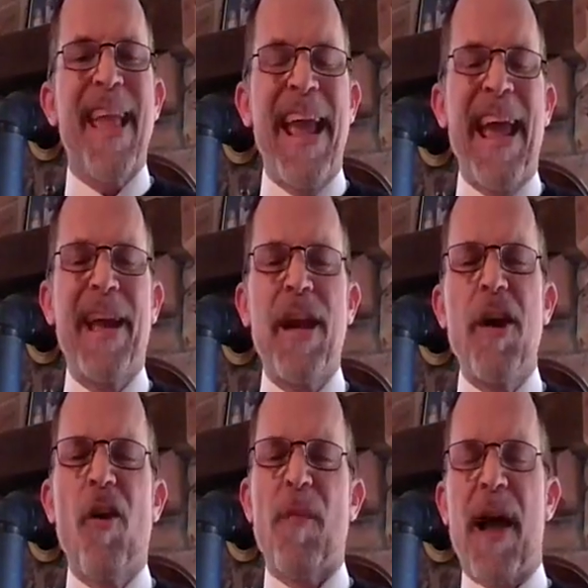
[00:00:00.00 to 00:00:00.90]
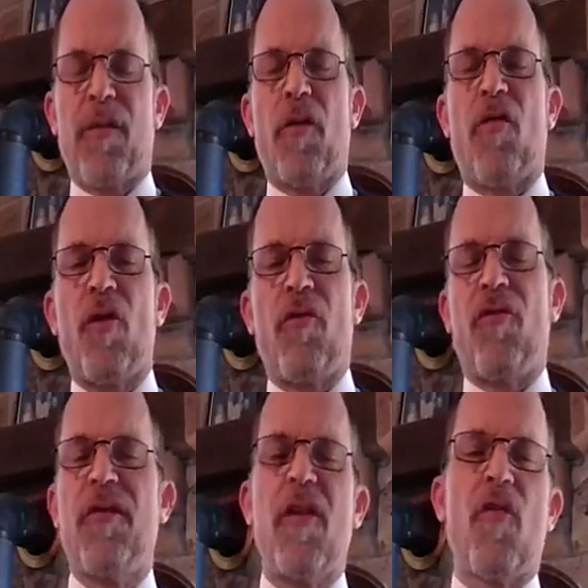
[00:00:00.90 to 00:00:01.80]
and he goes back to the
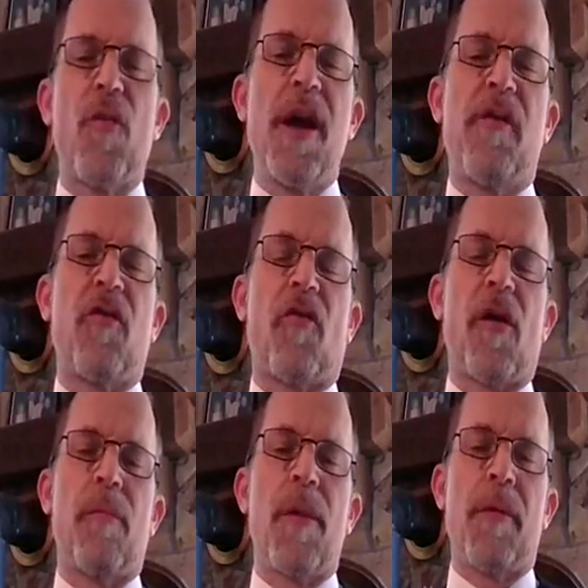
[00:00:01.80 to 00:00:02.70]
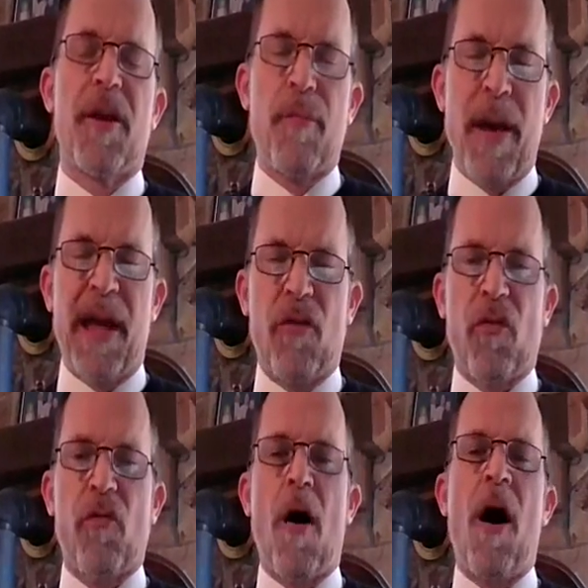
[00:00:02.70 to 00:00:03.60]
surgeon this week just to be able to get the
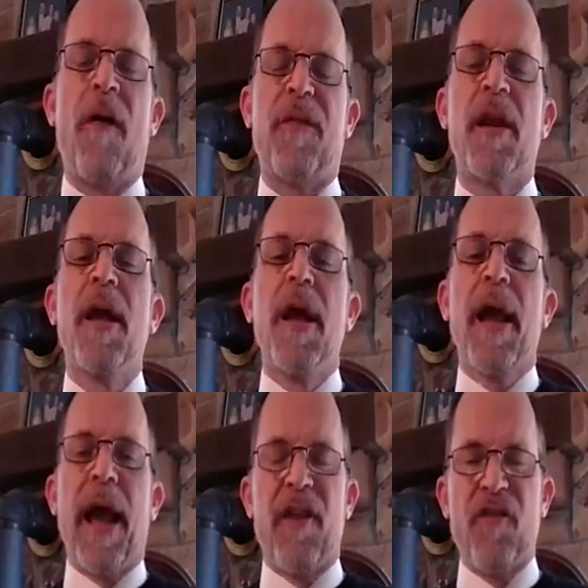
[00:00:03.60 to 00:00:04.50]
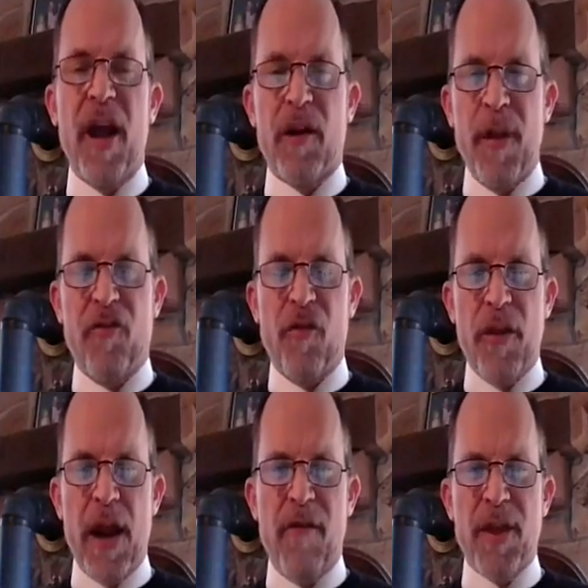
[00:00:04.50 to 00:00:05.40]
bandages off and check to make sure
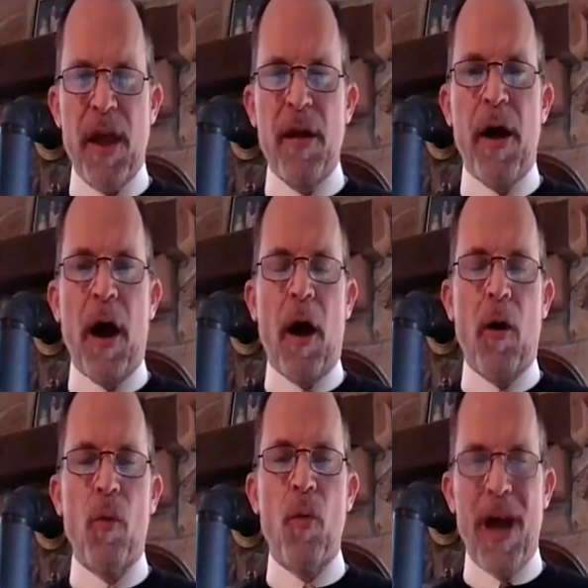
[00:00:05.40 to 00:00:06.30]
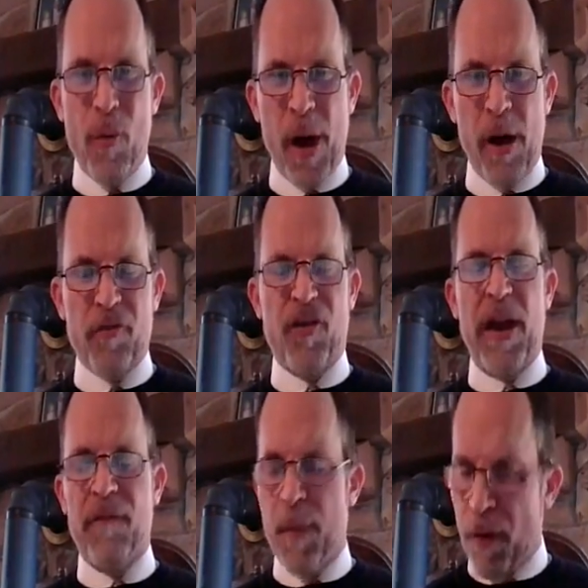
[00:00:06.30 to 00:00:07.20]
that everything went well,
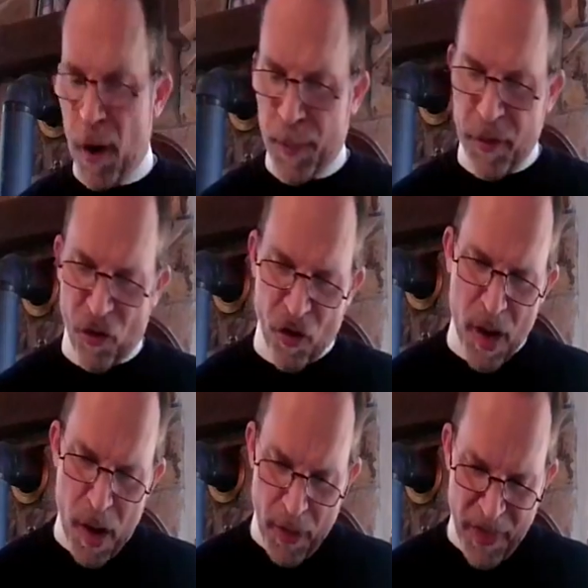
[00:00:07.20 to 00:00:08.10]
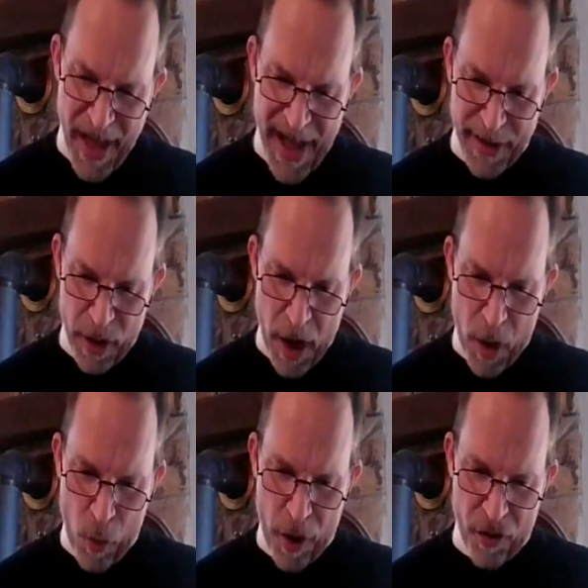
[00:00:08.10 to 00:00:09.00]
achieved the purpose that
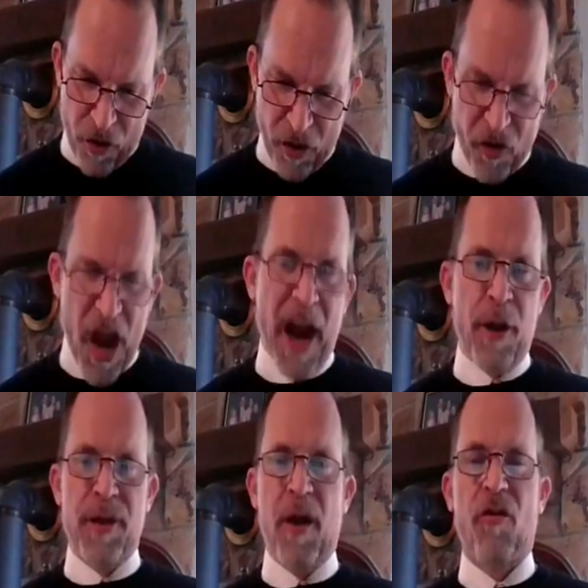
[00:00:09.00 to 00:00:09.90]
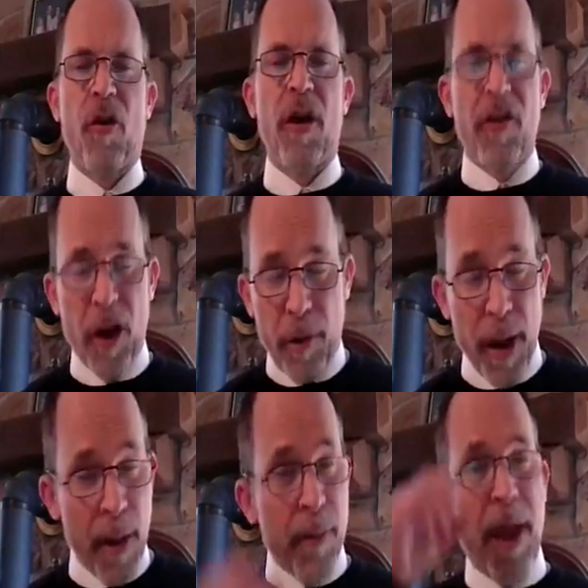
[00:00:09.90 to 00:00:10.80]
was desired there. So continue to
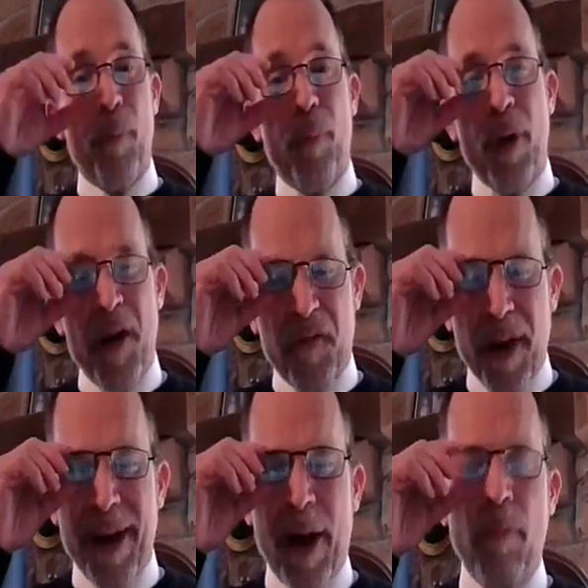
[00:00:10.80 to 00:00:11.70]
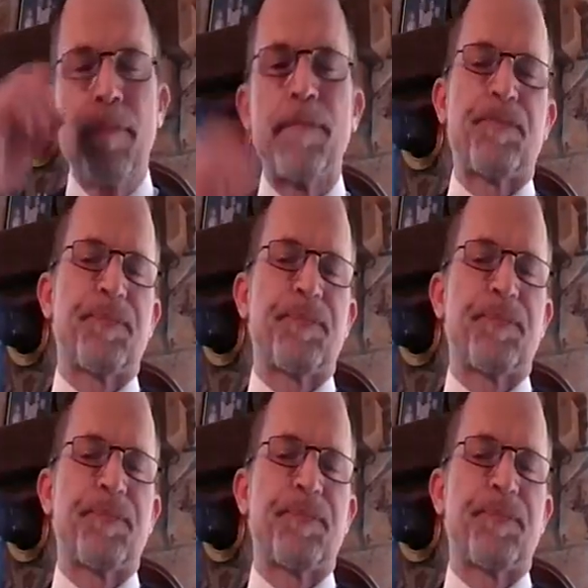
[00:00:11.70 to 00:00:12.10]
be in prayer for him.